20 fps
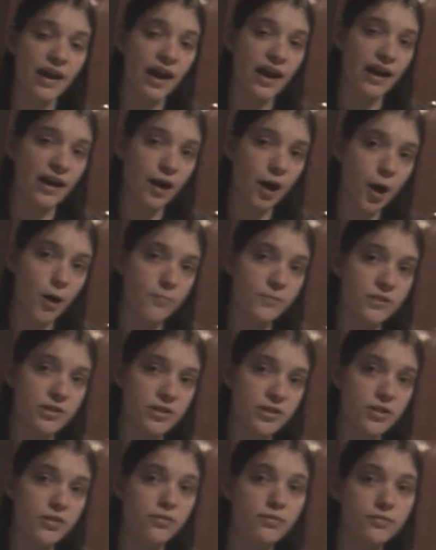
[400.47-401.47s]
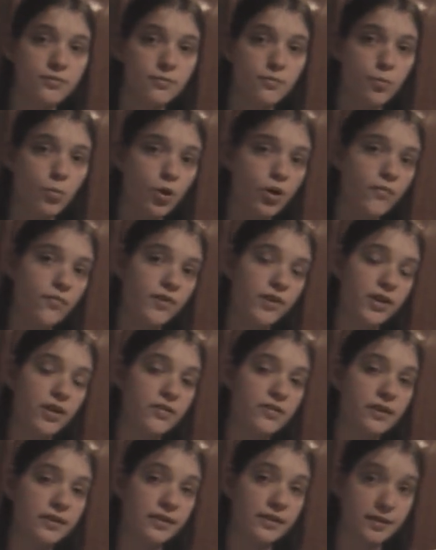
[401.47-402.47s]
and I hope to do more
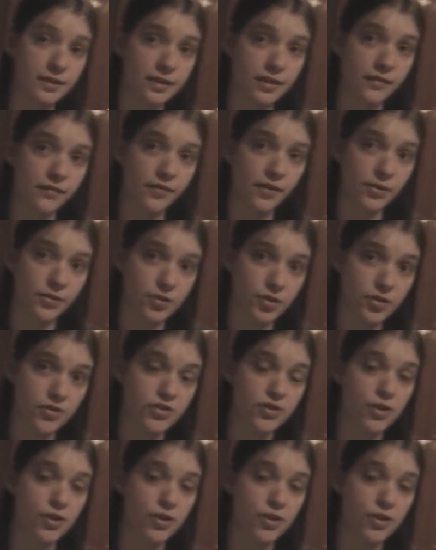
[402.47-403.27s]
videos like this in the future,